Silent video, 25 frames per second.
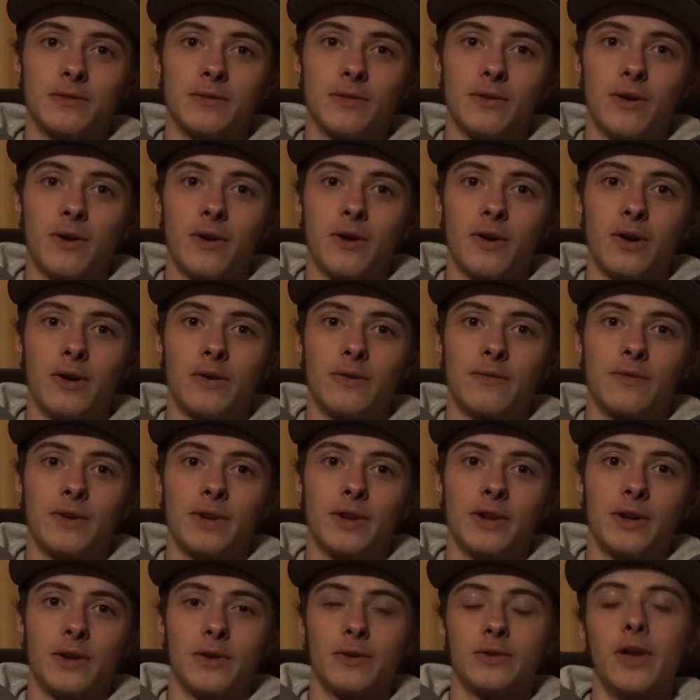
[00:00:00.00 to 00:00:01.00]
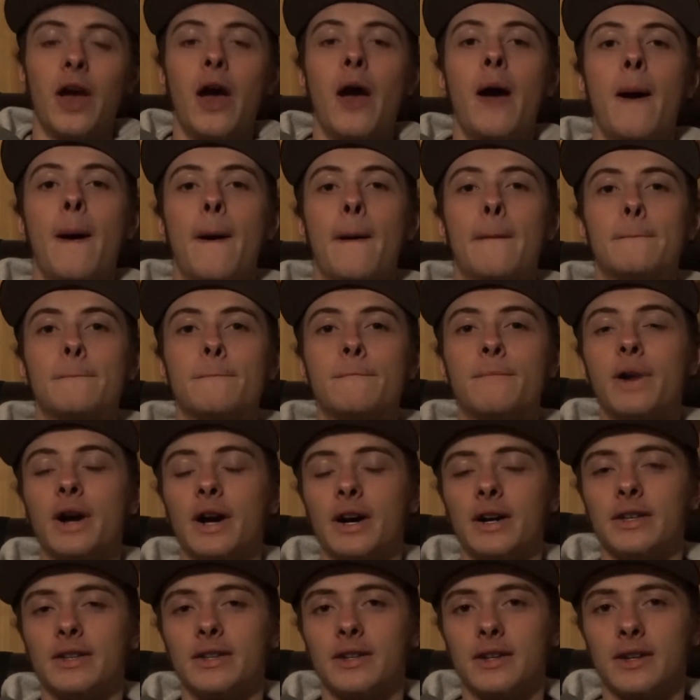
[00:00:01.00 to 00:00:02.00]
on videos,
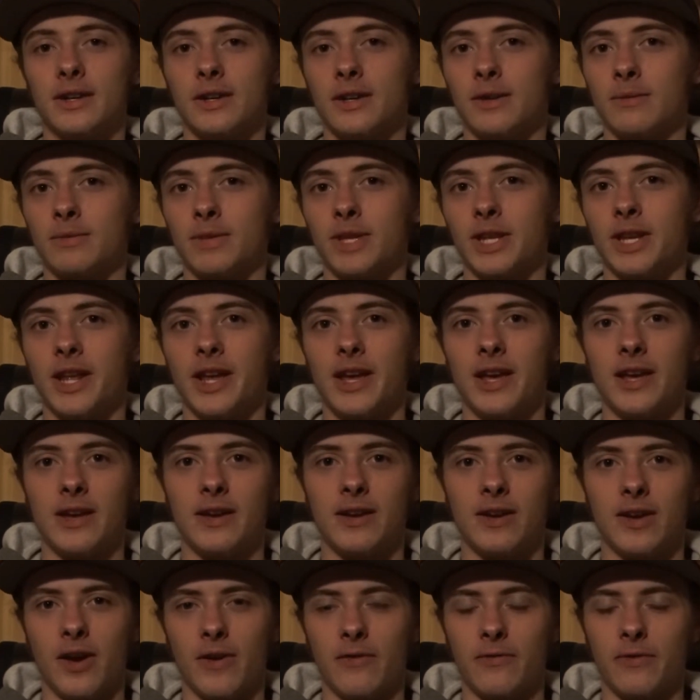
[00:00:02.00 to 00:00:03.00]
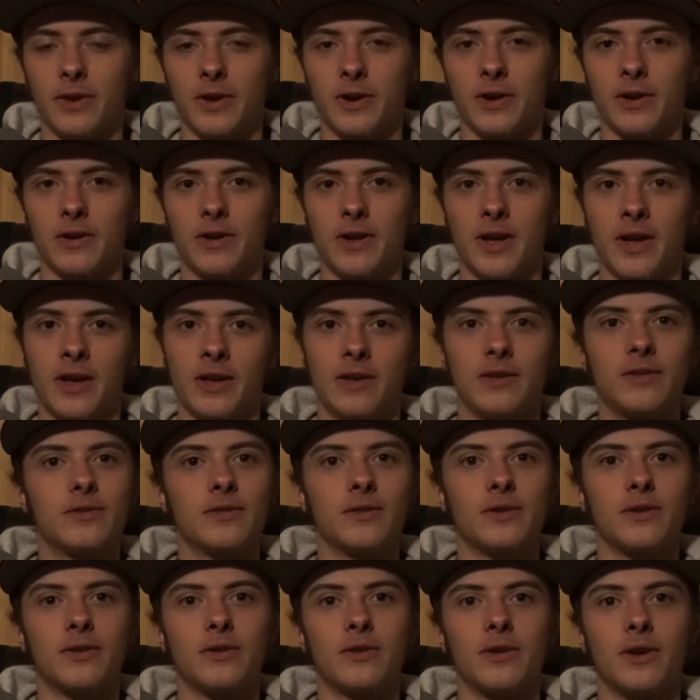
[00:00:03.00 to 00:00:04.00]
but today I figured,
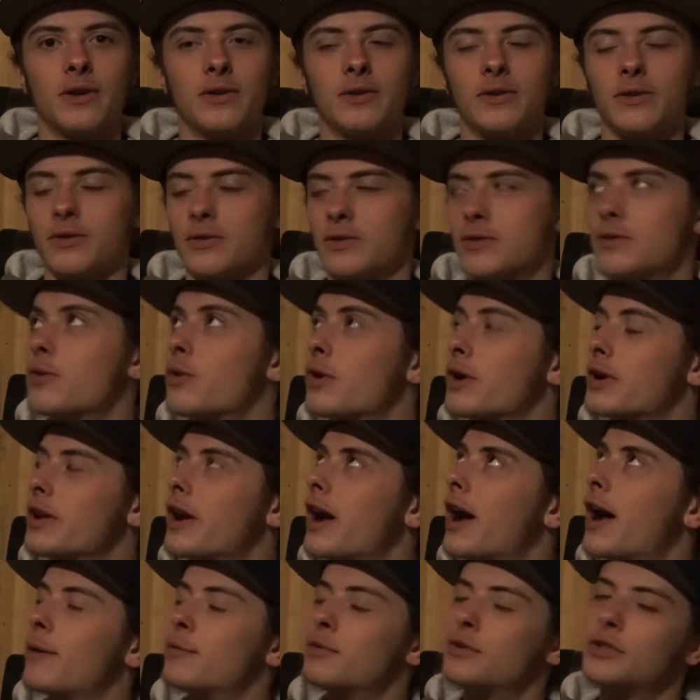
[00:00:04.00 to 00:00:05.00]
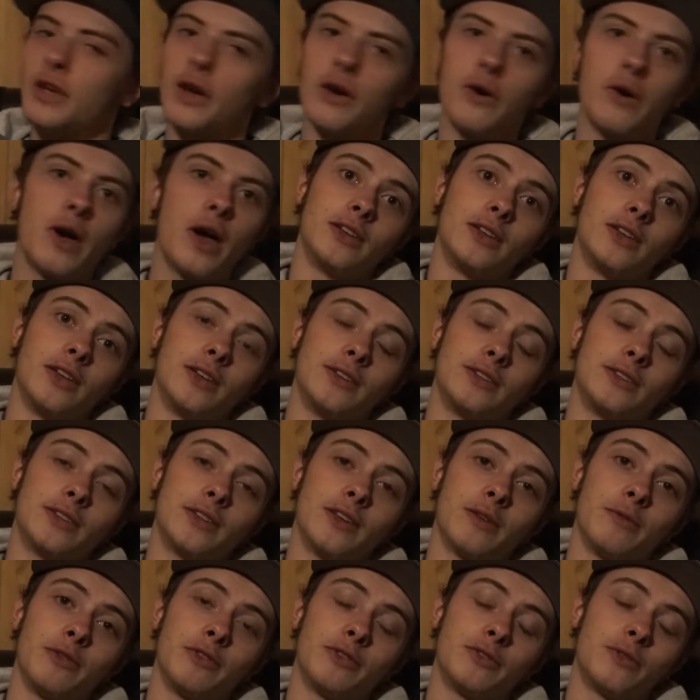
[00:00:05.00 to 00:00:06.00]
screw it, I'll do a story time. So this is
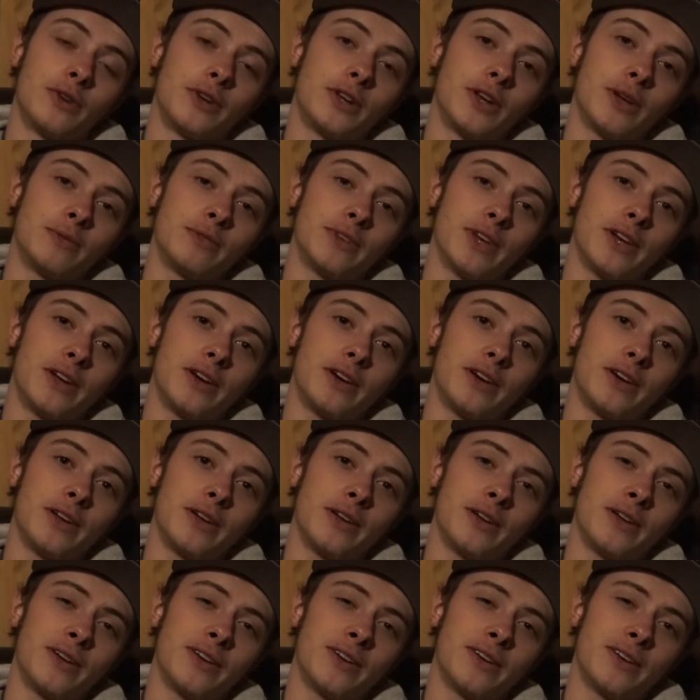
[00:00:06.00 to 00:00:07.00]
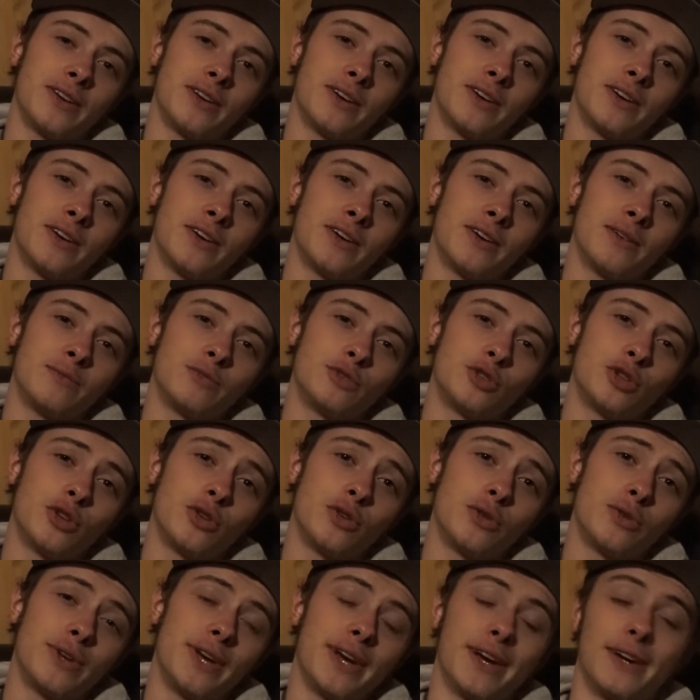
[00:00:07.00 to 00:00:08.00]
gonna be story time Saturday.
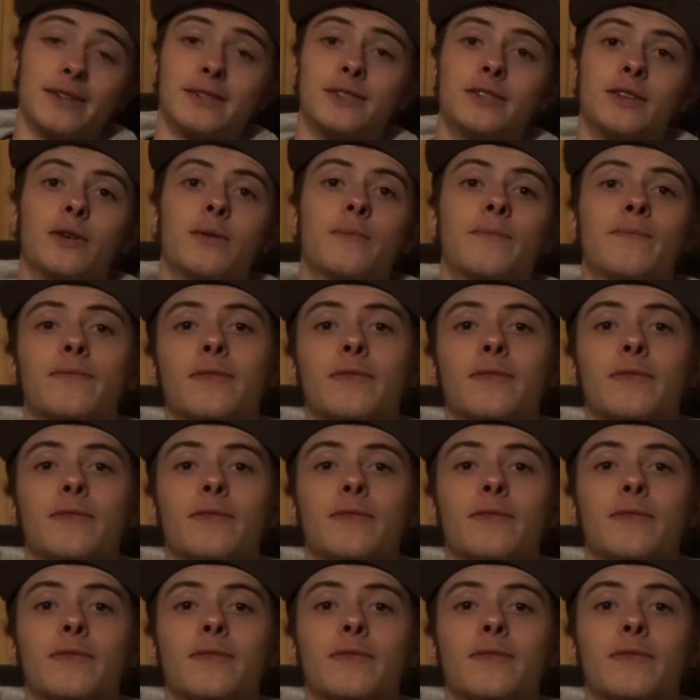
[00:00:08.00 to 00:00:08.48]
So yeah, so